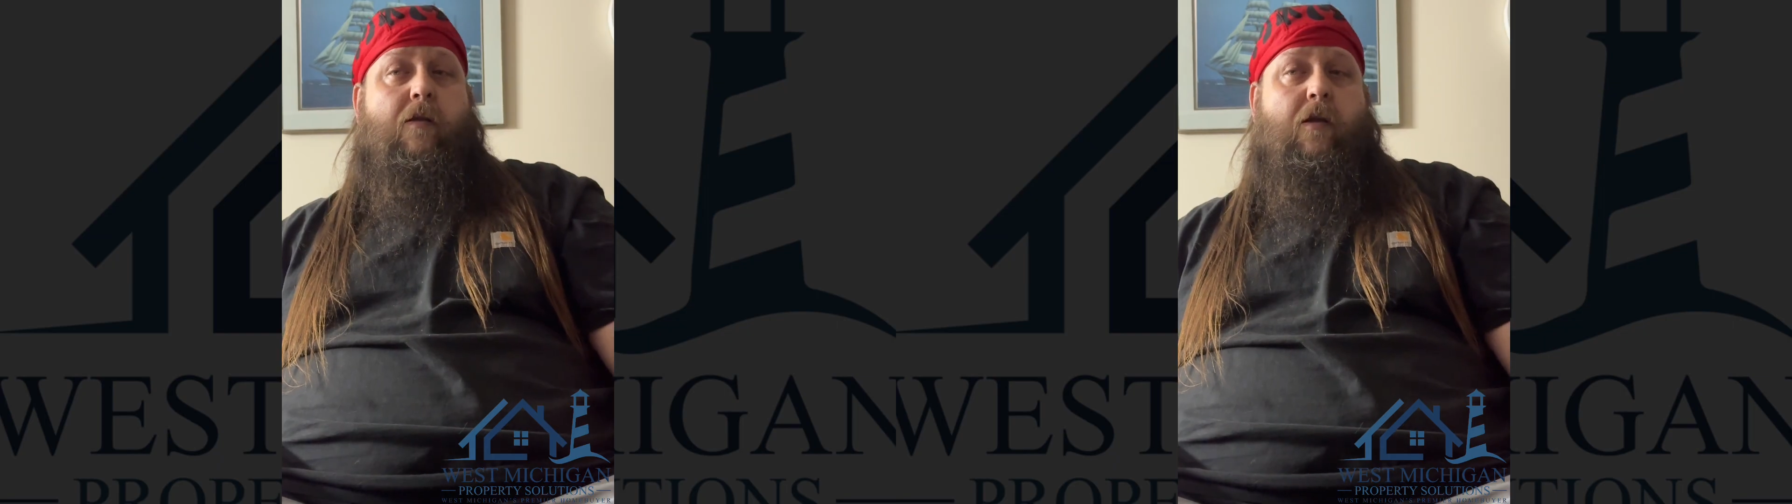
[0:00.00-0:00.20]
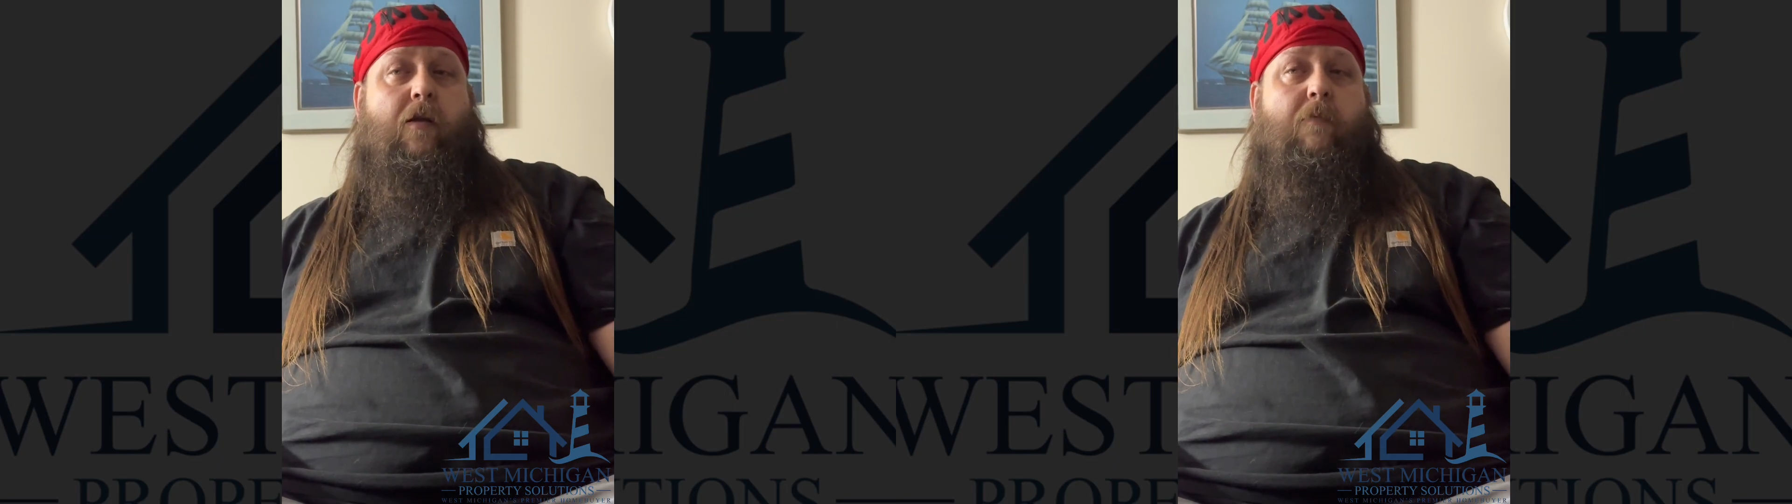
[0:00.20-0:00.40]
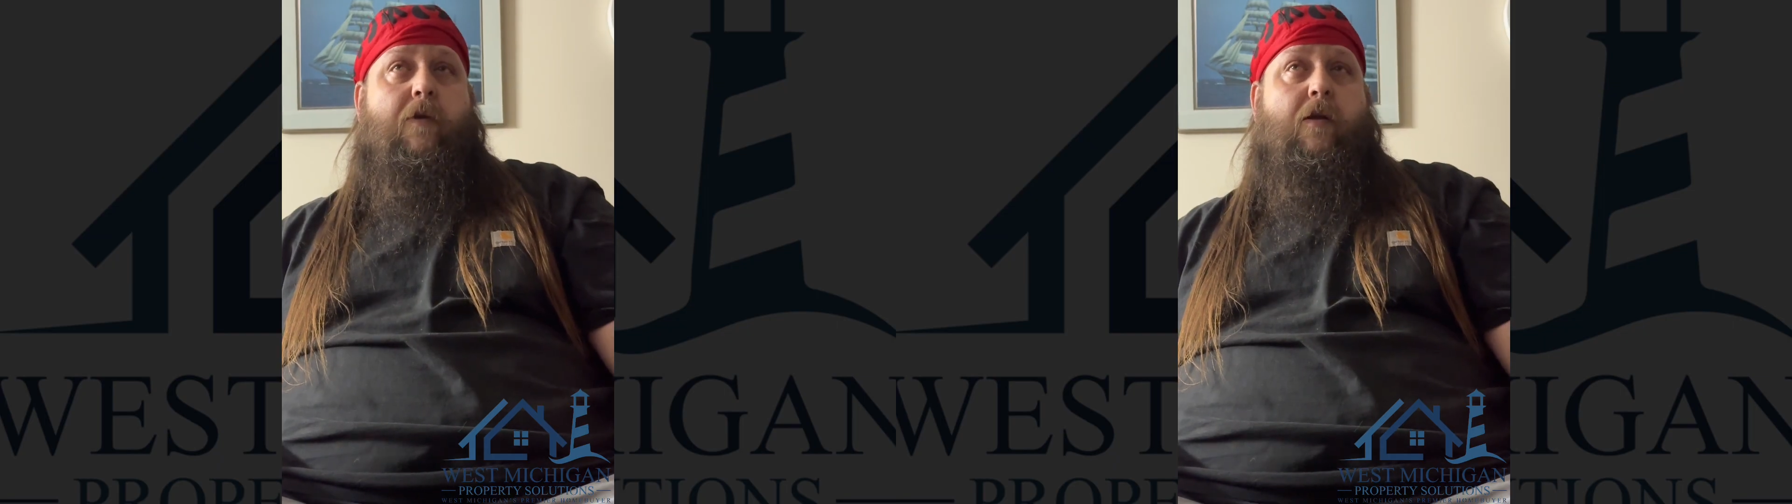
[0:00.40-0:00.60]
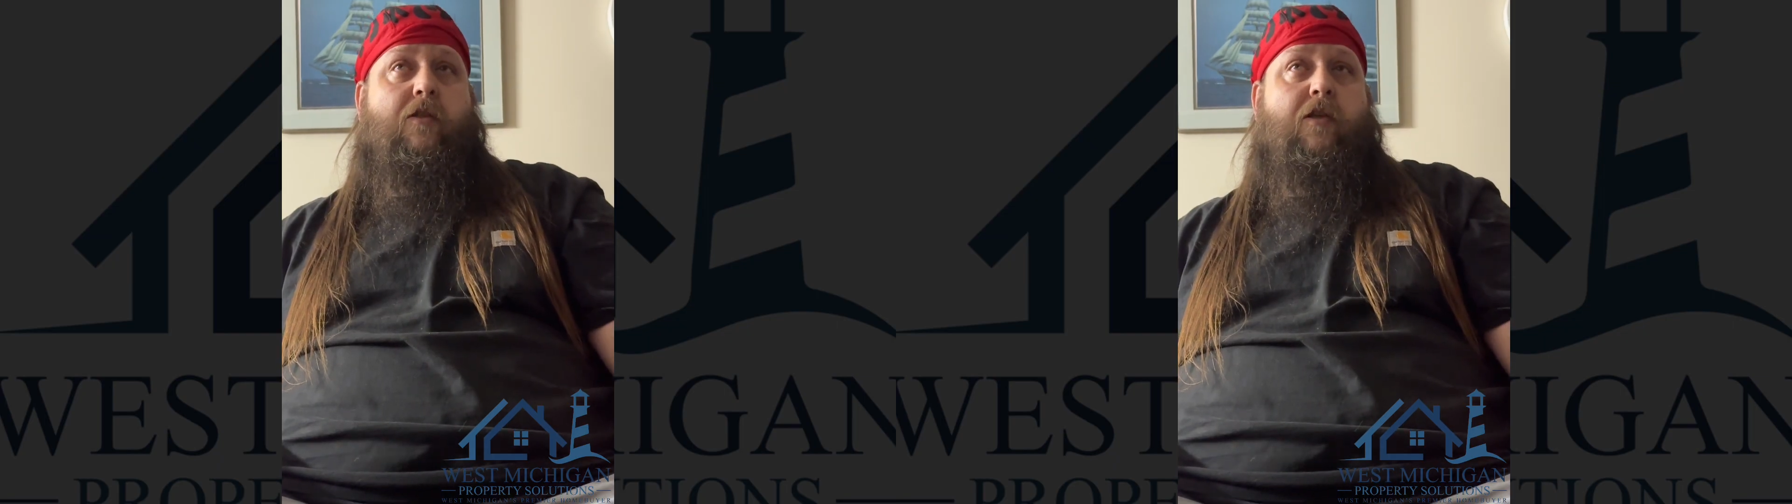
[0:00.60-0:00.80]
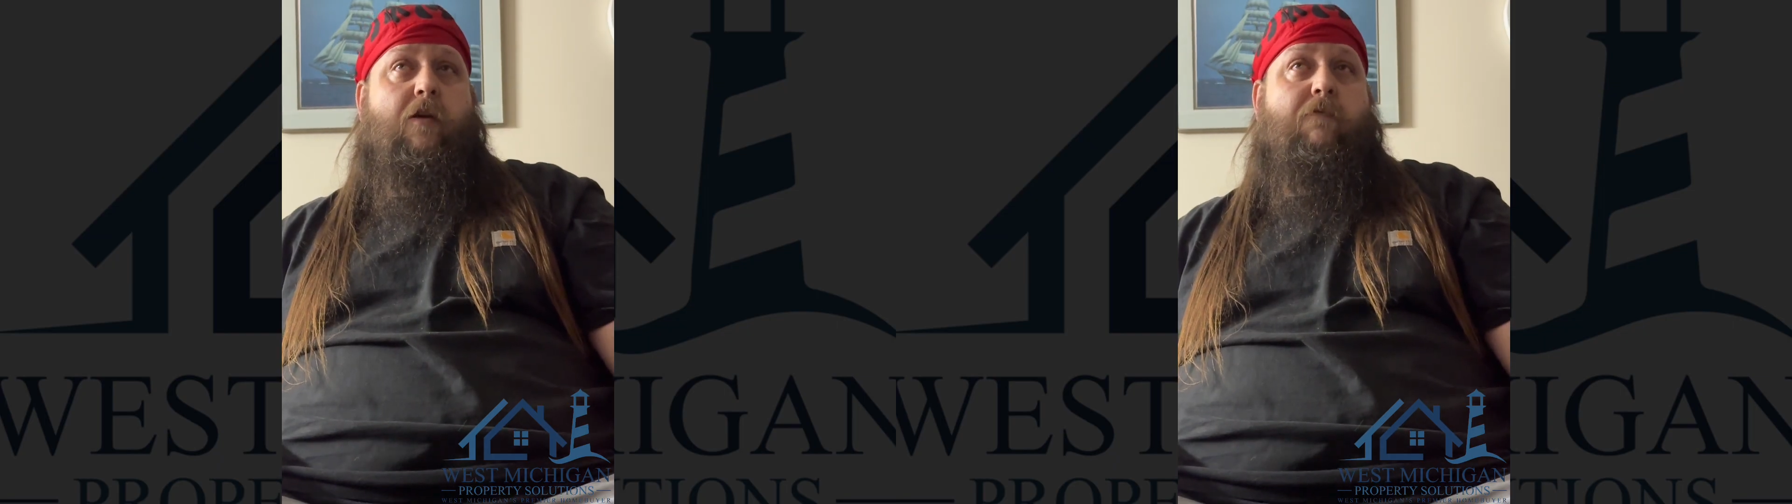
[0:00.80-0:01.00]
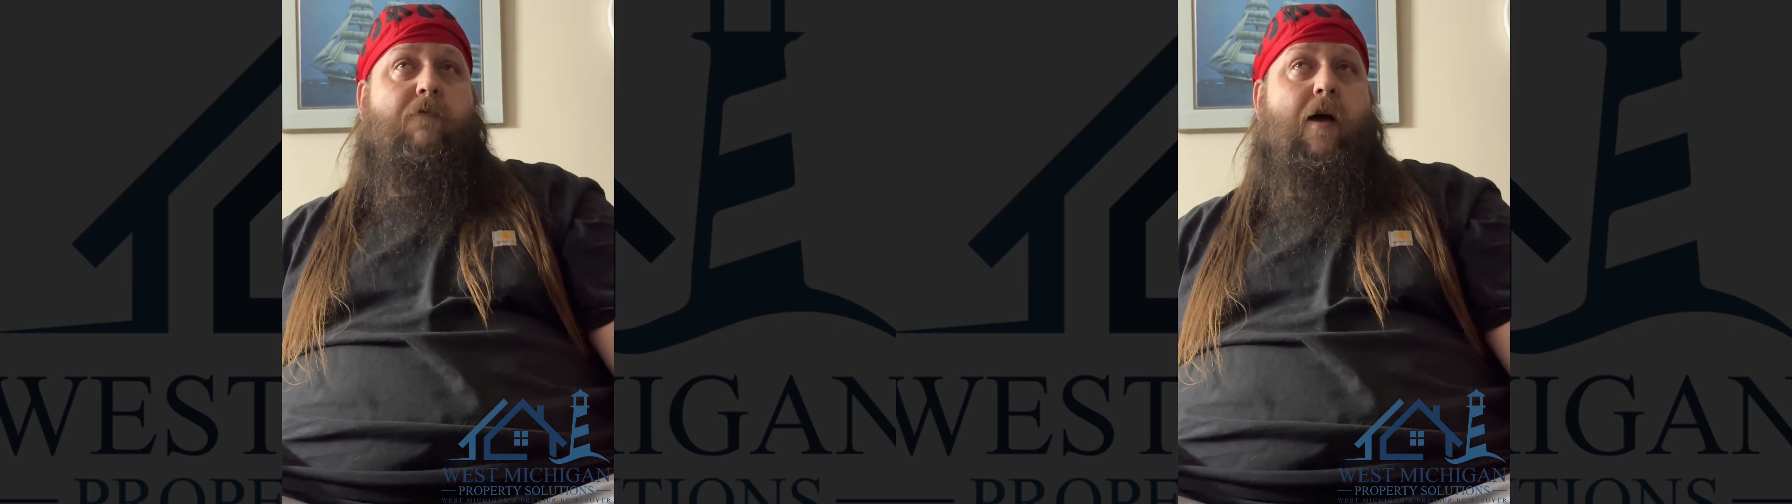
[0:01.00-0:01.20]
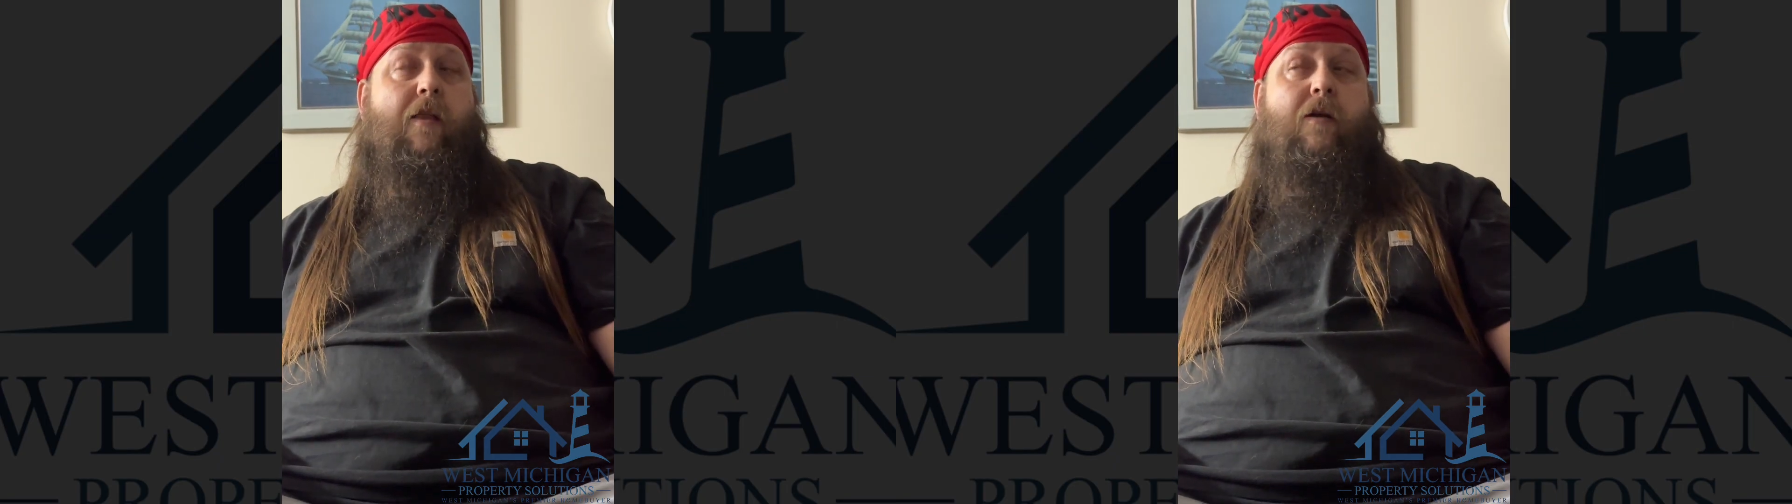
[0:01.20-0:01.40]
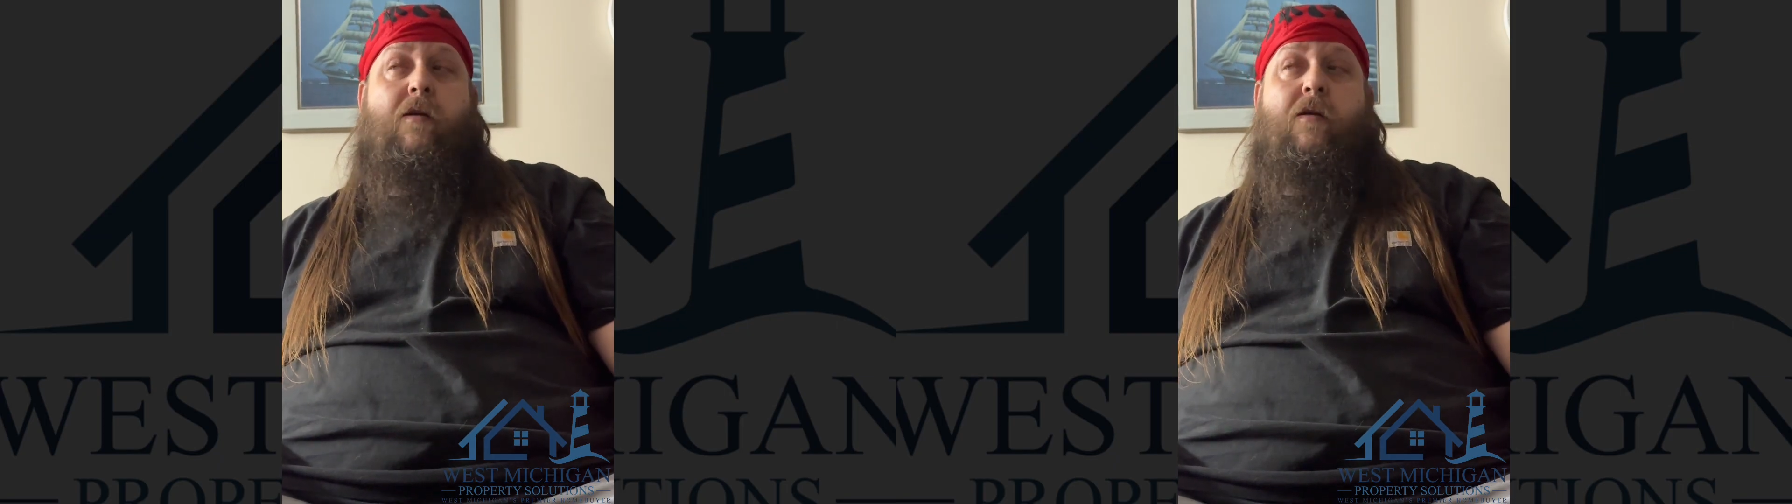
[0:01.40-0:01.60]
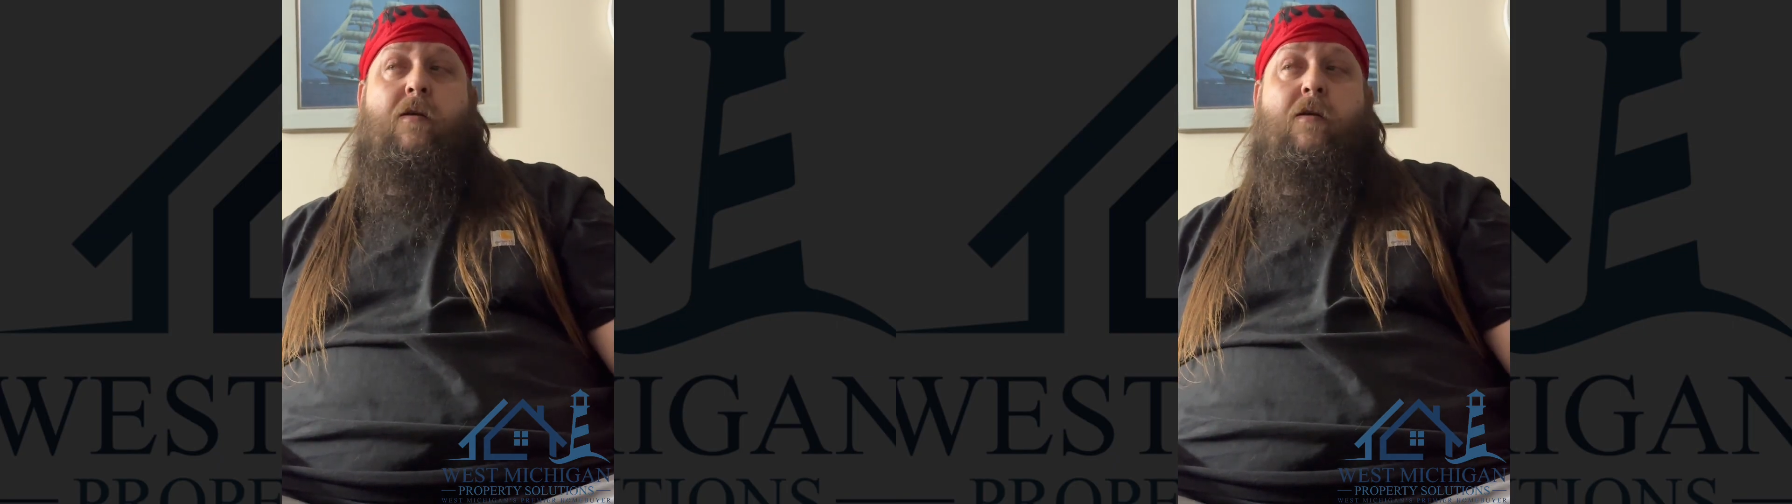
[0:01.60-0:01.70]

Like being a single father,